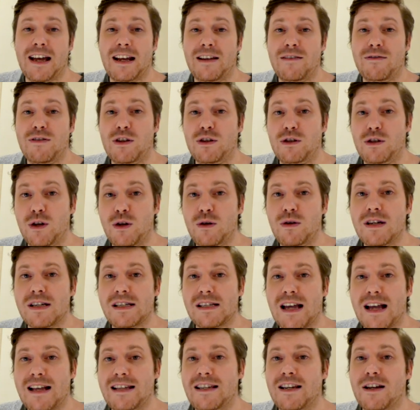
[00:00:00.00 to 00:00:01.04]
And if you do
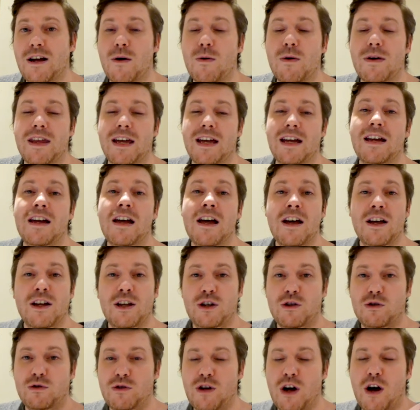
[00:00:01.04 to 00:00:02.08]
decide to go with it,
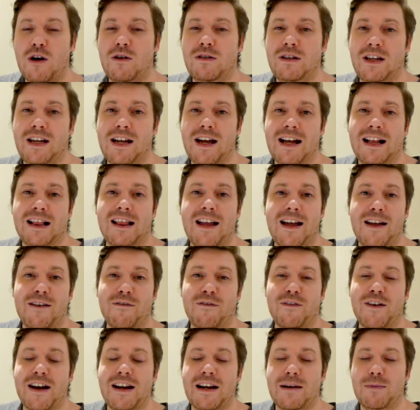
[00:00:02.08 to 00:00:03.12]
you'll not only get
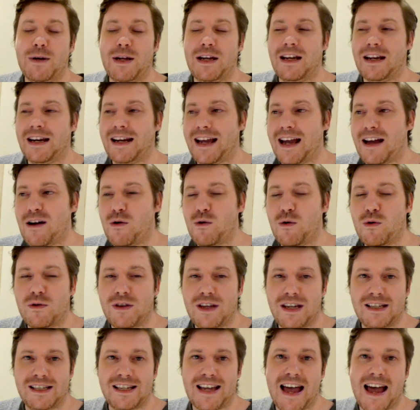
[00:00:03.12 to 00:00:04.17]
Client Finda, but you're gonna get all
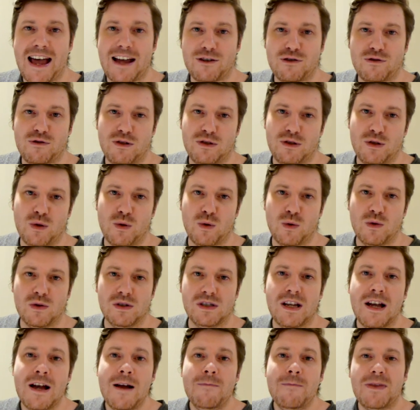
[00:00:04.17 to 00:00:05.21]
these extra
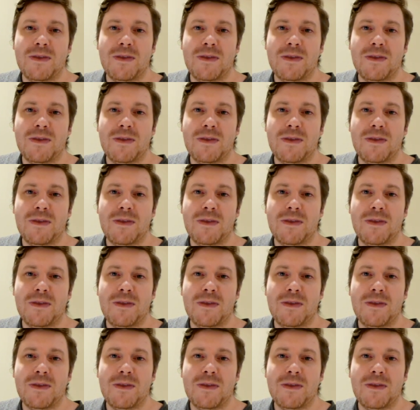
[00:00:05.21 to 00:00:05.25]
tools